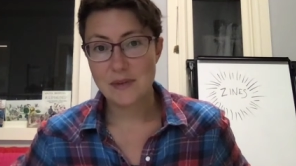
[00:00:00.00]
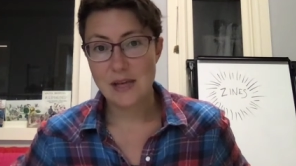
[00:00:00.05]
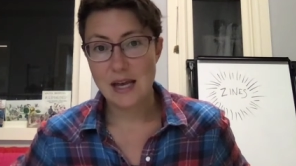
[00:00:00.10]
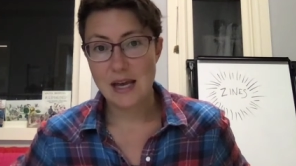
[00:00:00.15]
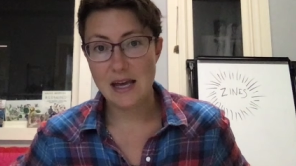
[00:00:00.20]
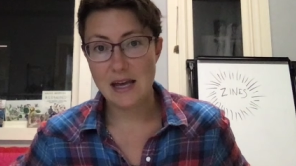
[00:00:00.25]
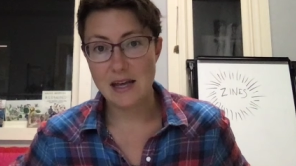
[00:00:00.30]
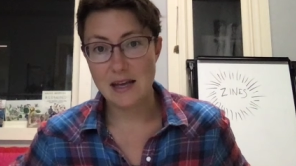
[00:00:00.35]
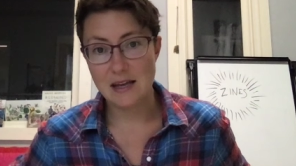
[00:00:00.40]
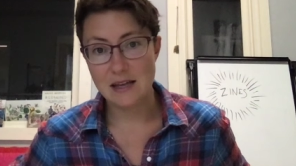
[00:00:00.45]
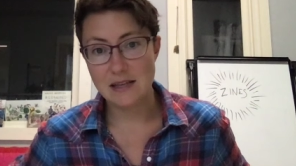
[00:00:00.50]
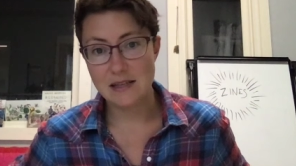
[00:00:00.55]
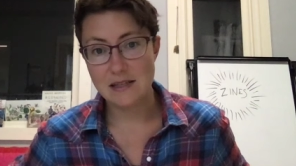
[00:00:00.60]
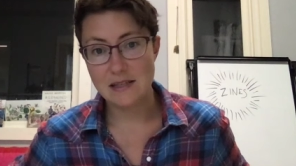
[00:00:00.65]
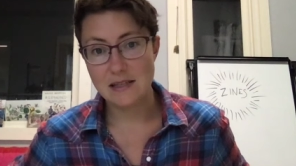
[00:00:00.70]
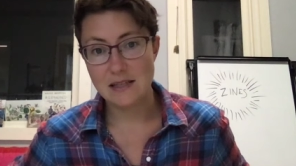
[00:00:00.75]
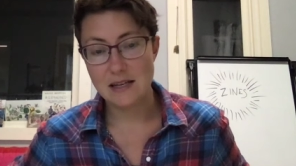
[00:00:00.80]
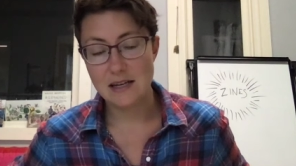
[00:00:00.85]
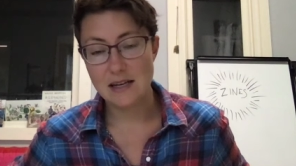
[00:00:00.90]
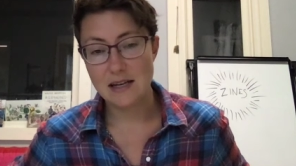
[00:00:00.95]

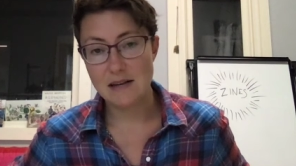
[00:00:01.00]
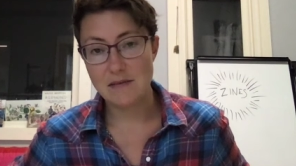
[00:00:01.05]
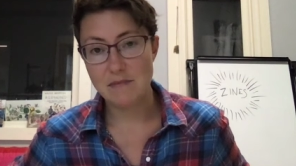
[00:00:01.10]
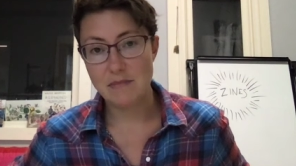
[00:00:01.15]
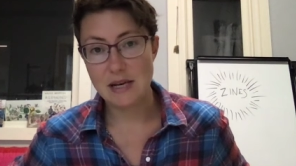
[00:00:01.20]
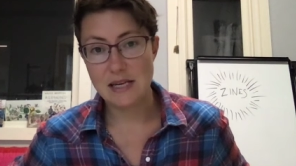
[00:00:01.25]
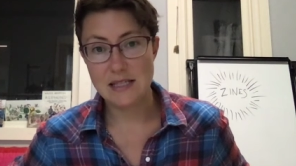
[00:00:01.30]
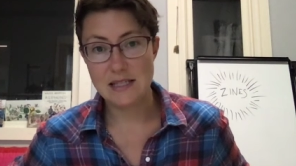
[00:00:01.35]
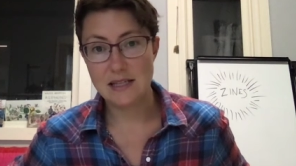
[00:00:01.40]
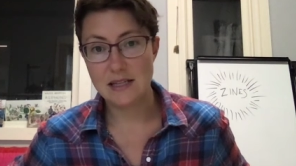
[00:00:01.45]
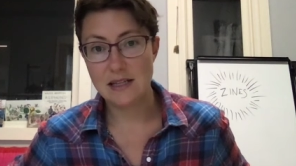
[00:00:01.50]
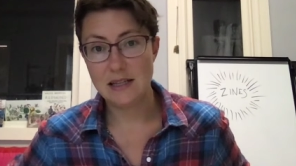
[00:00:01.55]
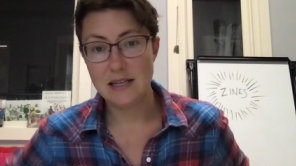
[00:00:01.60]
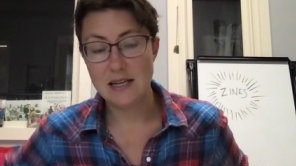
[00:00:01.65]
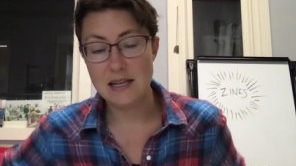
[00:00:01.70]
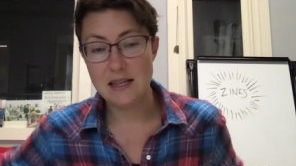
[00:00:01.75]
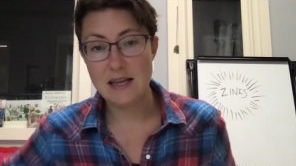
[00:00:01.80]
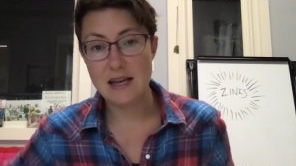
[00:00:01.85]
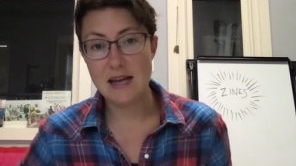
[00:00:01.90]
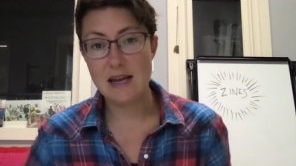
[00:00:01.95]
and basically
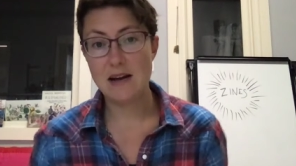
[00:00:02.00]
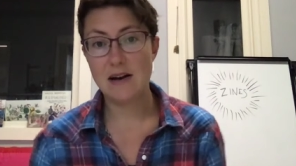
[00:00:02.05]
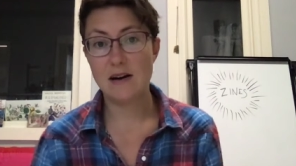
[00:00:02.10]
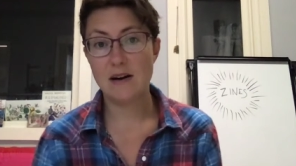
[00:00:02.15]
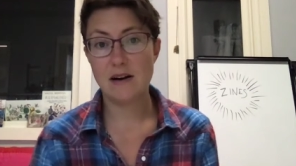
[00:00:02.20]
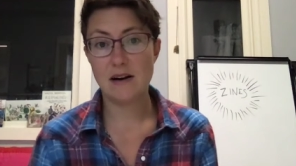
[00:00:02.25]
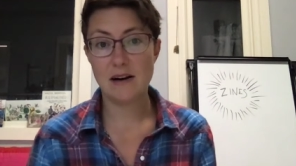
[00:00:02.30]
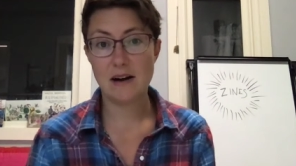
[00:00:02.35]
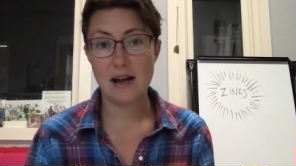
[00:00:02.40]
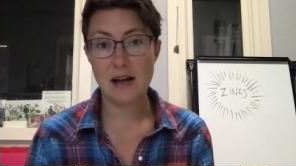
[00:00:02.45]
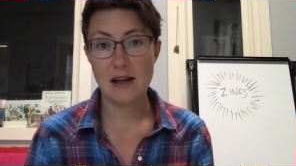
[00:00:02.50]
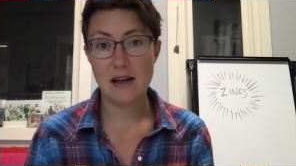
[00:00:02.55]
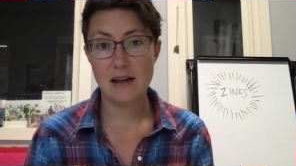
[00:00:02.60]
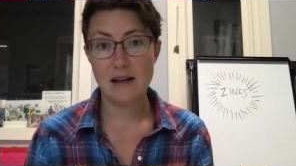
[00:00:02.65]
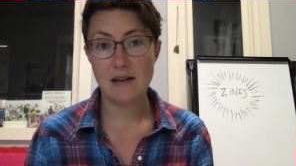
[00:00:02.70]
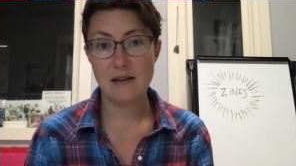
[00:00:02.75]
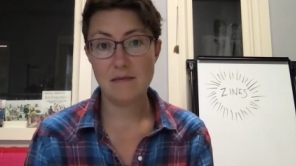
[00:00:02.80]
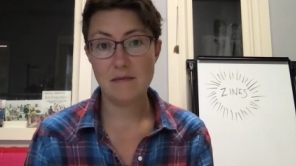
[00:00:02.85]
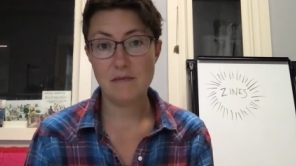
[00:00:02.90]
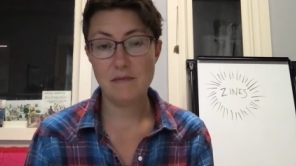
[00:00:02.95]
they are
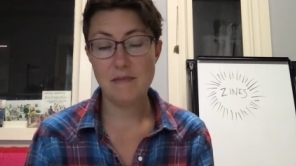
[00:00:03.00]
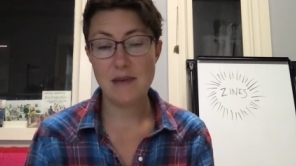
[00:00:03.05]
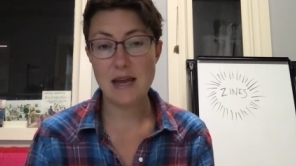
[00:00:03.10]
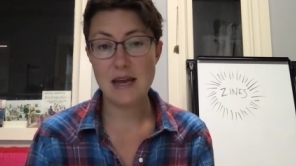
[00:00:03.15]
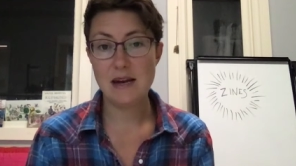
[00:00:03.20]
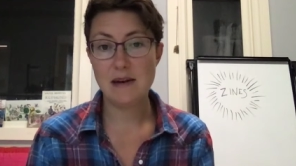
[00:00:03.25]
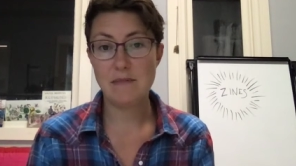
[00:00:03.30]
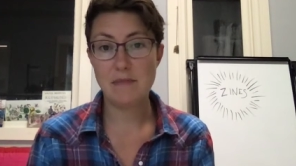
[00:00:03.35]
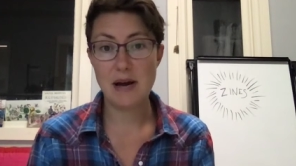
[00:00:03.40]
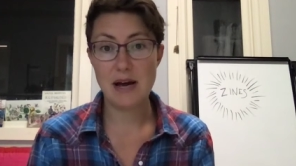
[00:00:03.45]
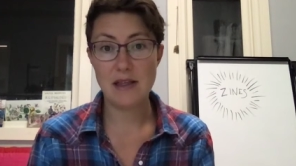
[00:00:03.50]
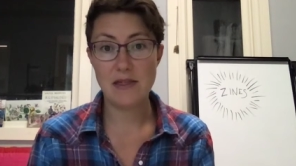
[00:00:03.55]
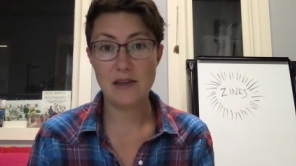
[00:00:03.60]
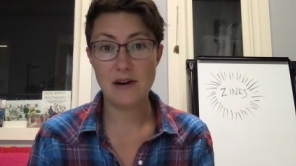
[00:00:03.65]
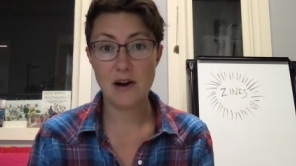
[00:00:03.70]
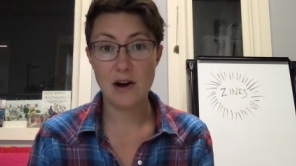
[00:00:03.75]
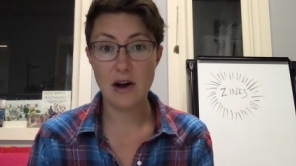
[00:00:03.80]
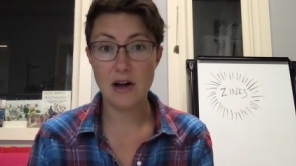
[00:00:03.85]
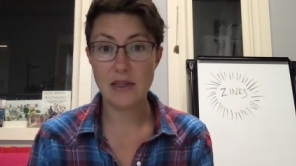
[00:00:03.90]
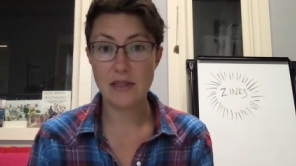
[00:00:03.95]
made by the
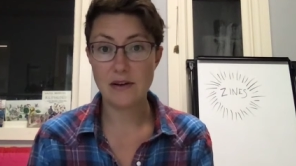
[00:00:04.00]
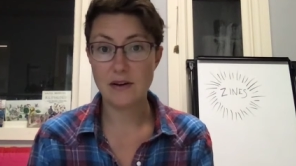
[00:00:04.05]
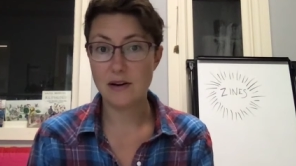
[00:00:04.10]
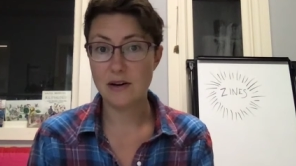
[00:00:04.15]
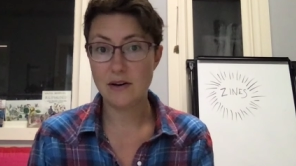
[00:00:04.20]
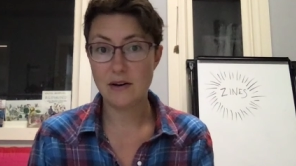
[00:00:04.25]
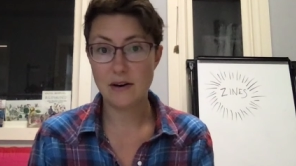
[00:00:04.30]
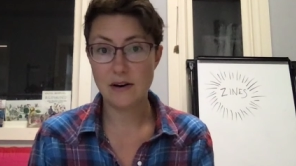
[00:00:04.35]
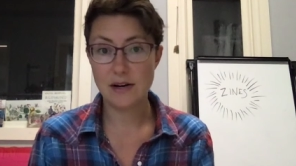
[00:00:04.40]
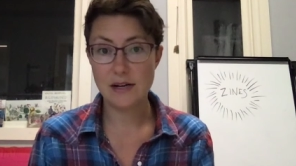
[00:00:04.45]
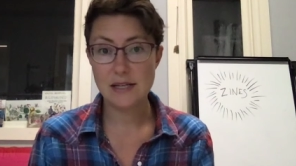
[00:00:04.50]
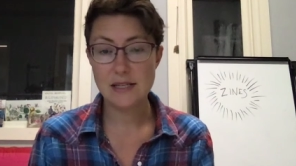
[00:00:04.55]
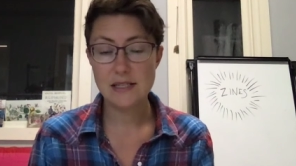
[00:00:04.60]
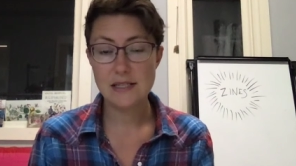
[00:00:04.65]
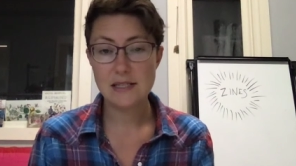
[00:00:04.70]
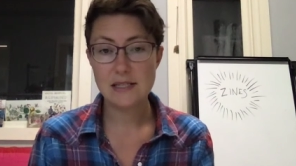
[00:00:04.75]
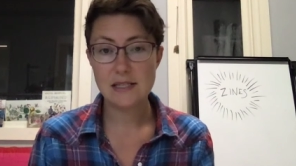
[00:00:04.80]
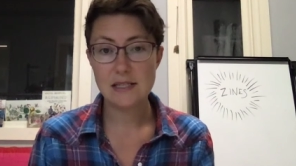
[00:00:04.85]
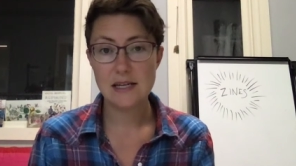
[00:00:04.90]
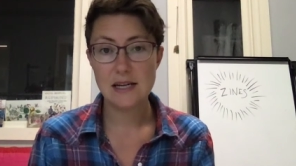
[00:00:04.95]
author and
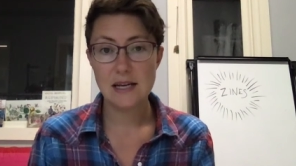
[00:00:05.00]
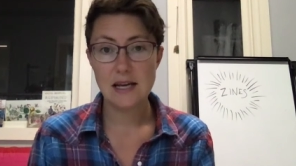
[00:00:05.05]
artist,